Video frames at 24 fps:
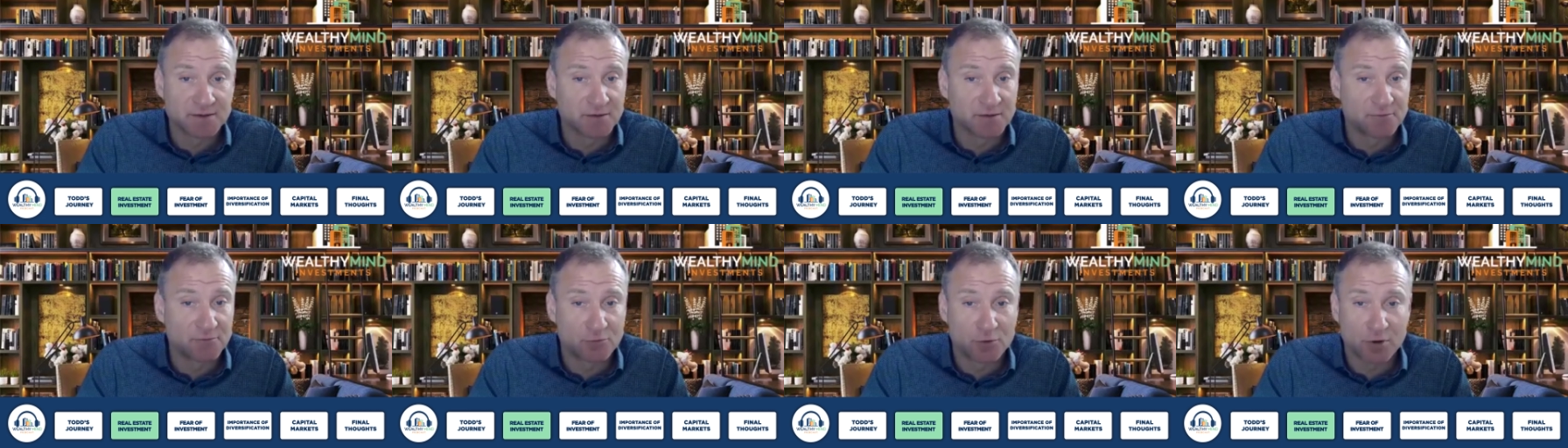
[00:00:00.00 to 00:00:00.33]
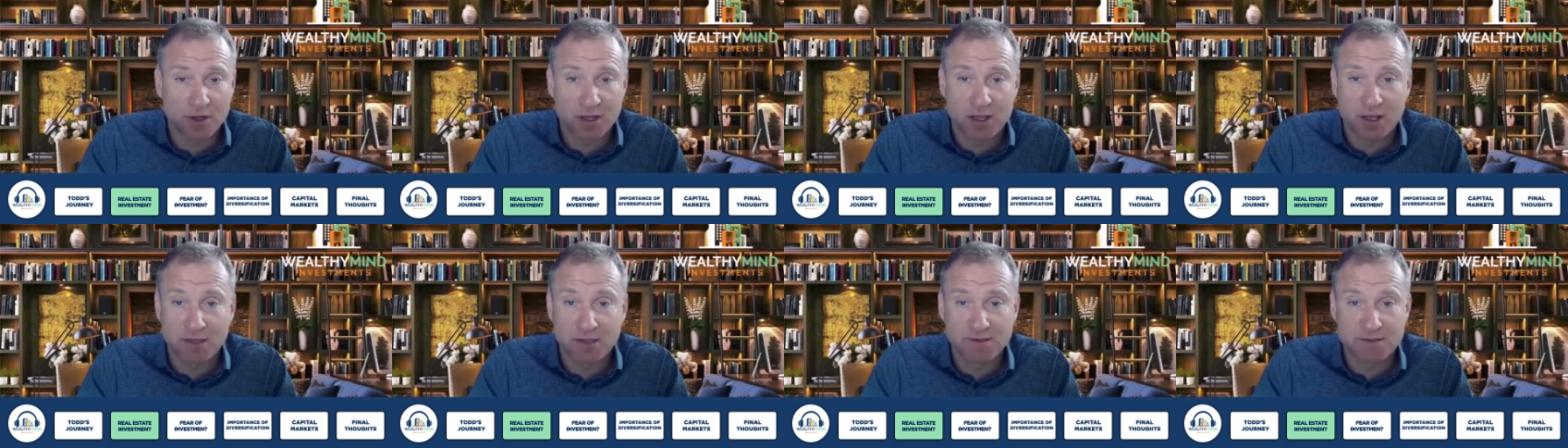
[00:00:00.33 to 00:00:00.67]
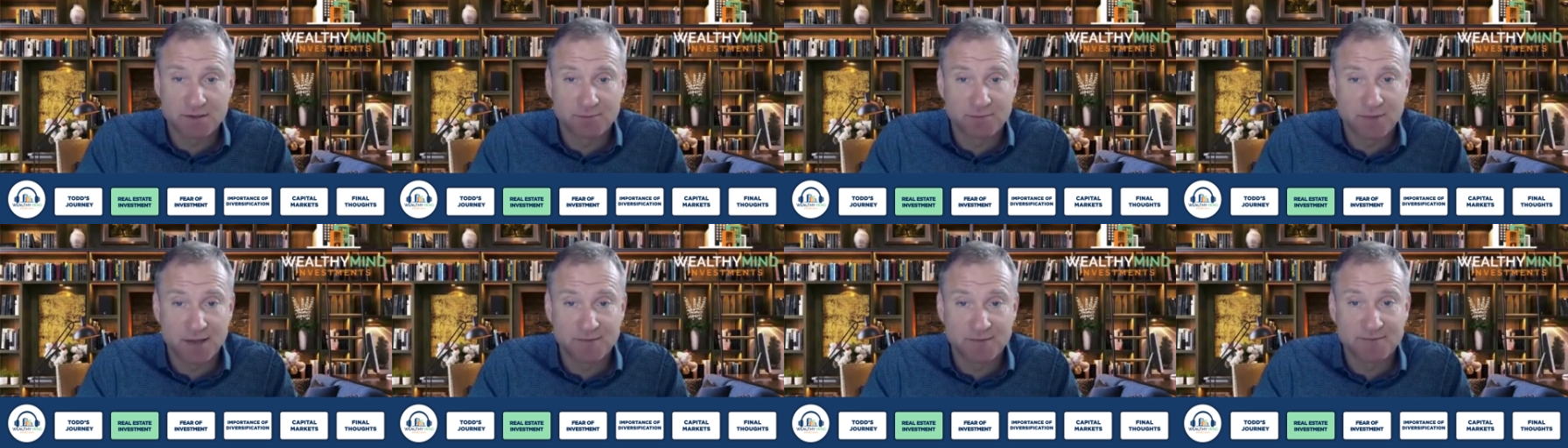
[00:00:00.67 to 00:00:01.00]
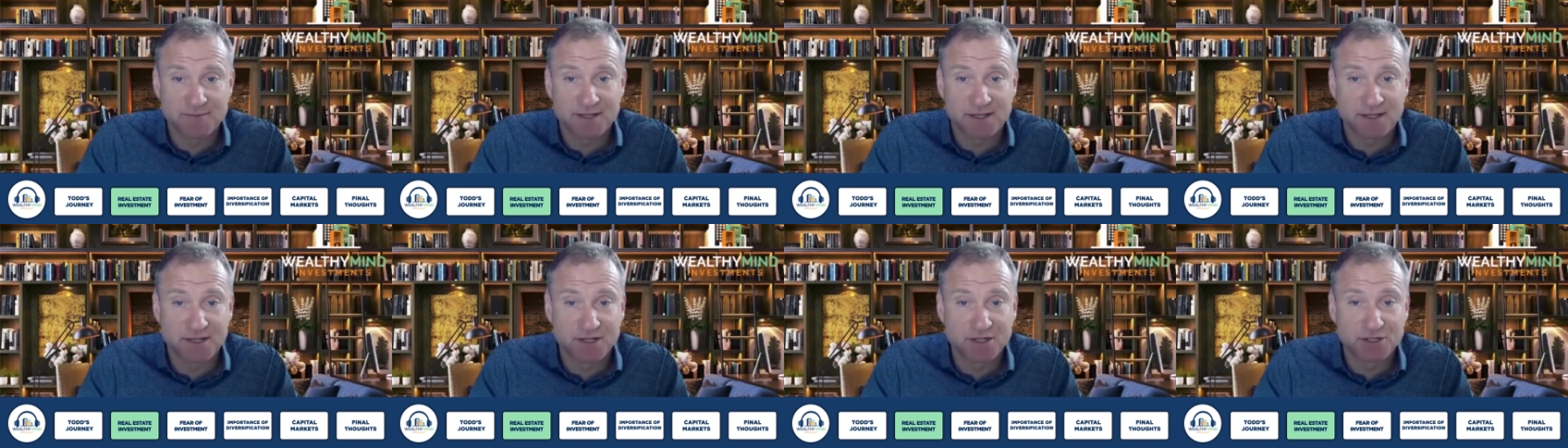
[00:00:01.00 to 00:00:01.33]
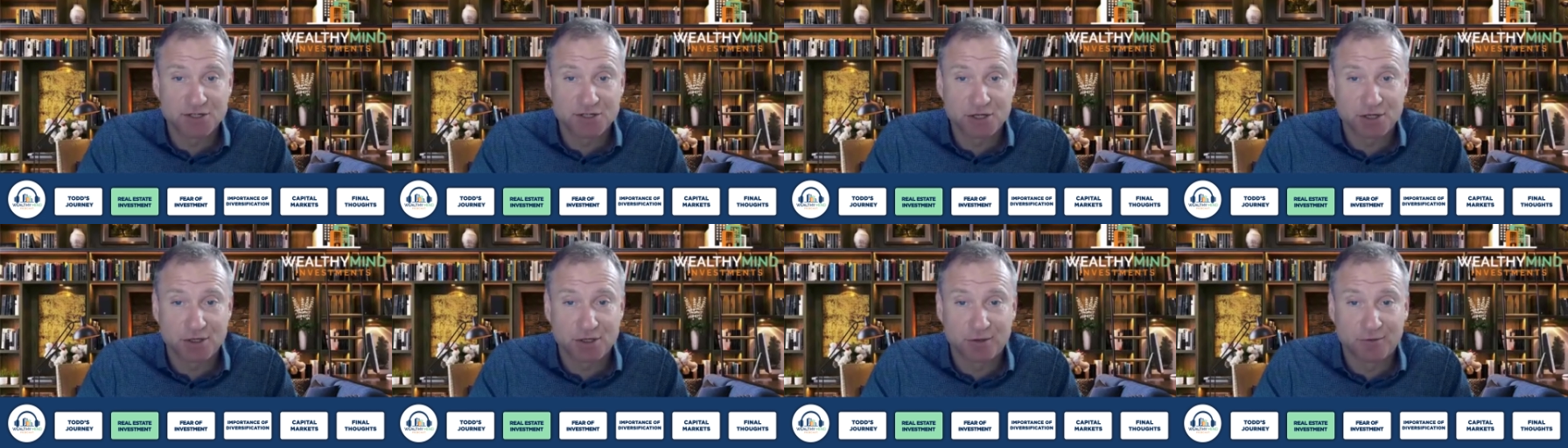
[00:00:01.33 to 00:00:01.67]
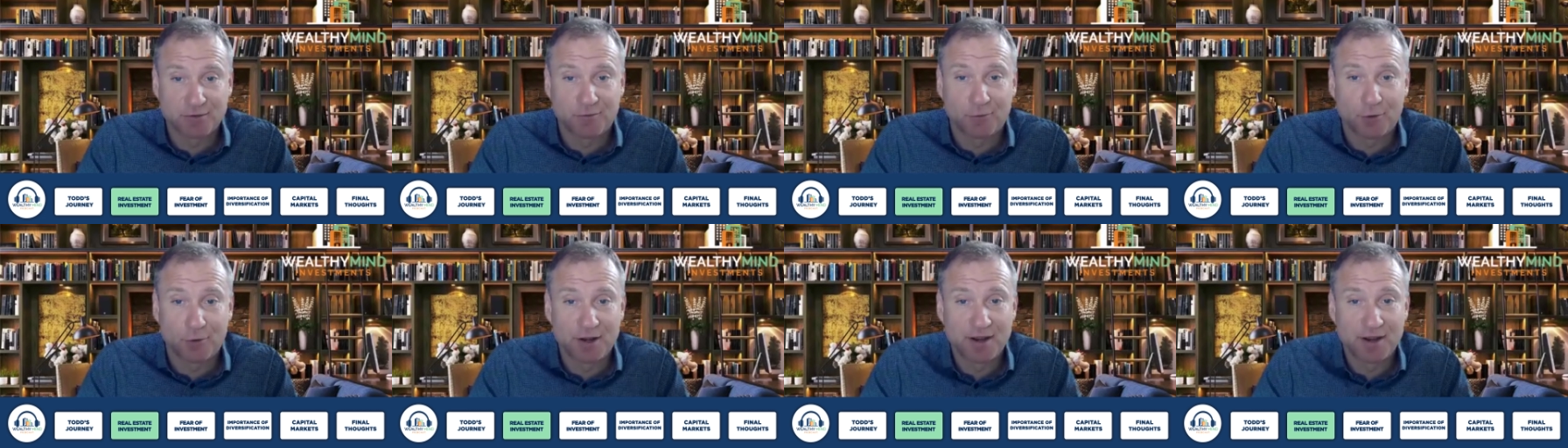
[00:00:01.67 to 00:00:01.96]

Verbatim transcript: uh, working sometimes additional